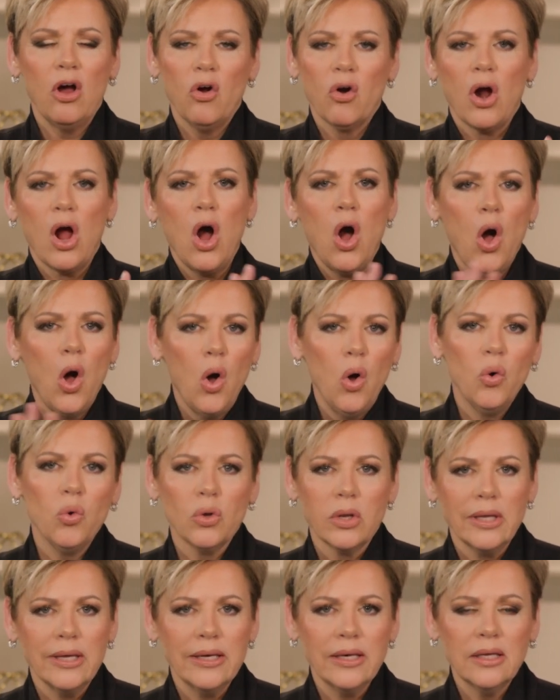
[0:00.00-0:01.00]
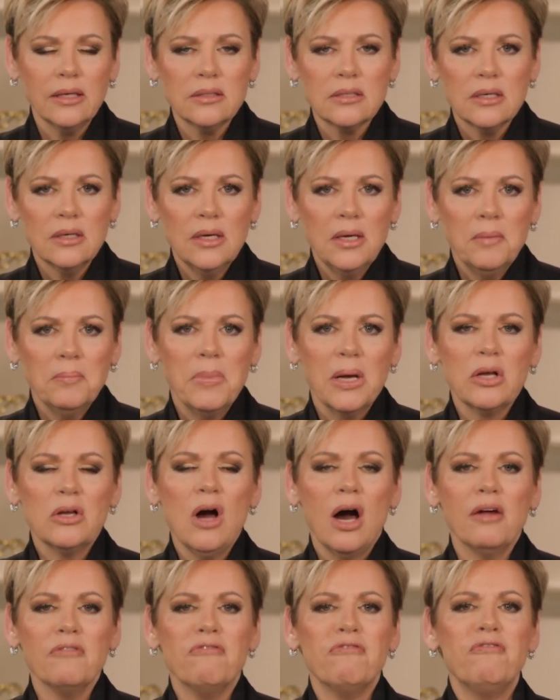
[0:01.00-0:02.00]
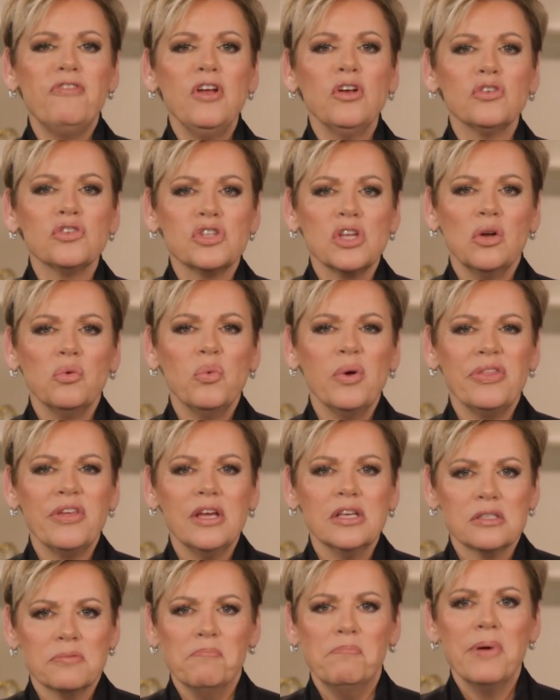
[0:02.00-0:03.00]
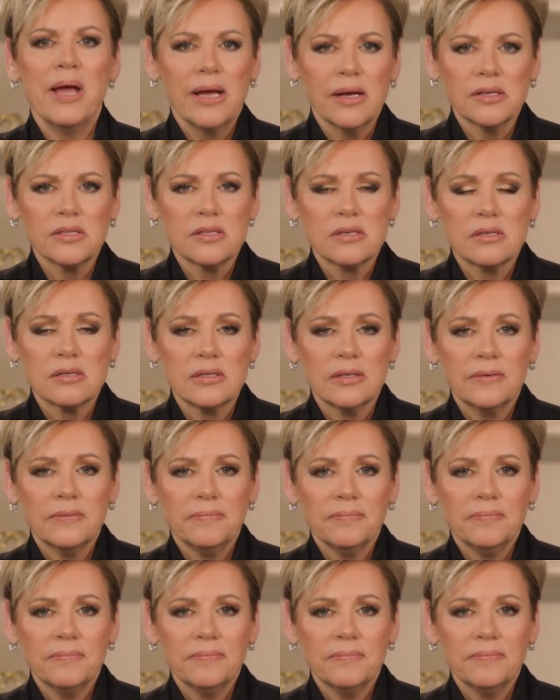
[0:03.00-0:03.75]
or a hole in it, but God fills it with His best.